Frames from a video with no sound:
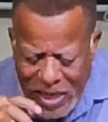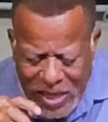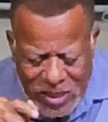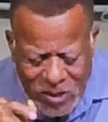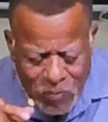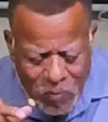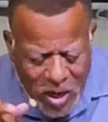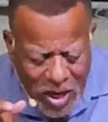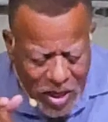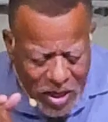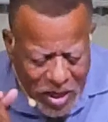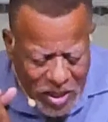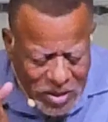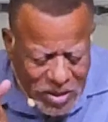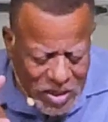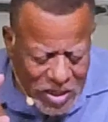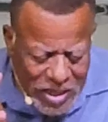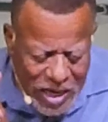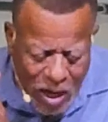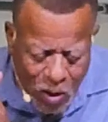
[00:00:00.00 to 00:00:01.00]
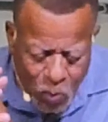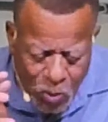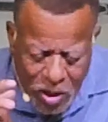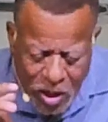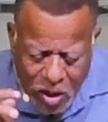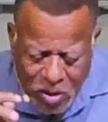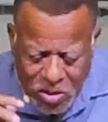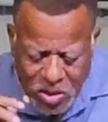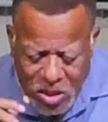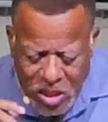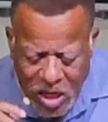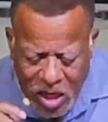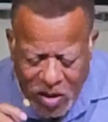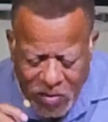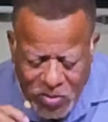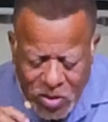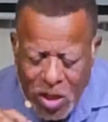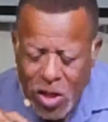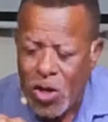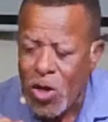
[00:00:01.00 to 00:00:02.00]
has made us, not we
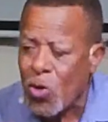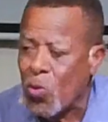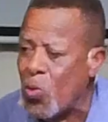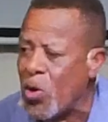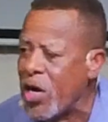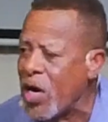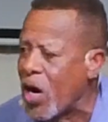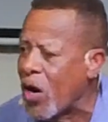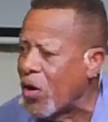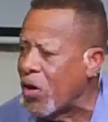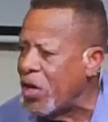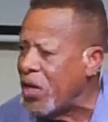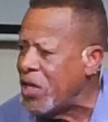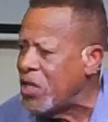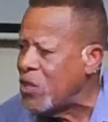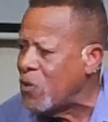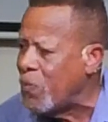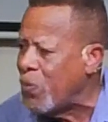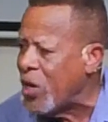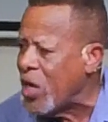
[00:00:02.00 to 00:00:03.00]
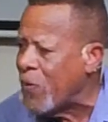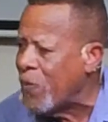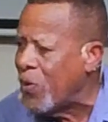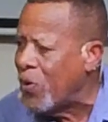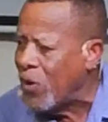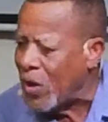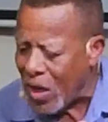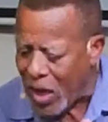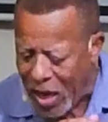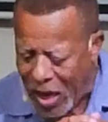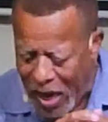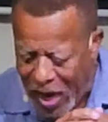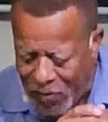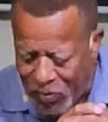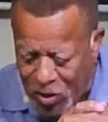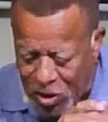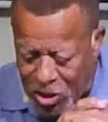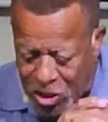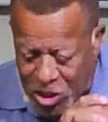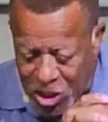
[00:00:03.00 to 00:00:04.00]
ourselves. We are His people and
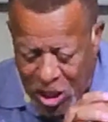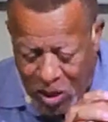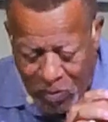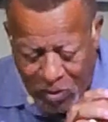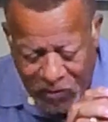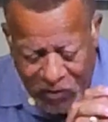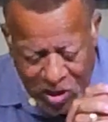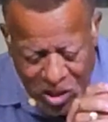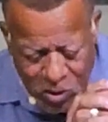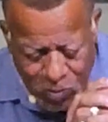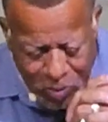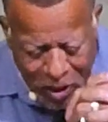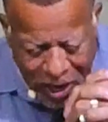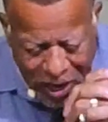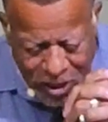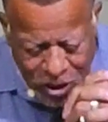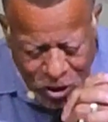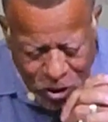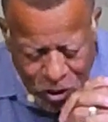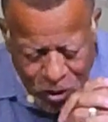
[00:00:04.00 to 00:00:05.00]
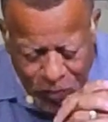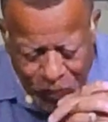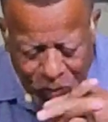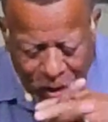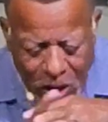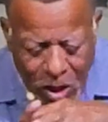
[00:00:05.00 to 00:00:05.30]
the sheep of His pasture.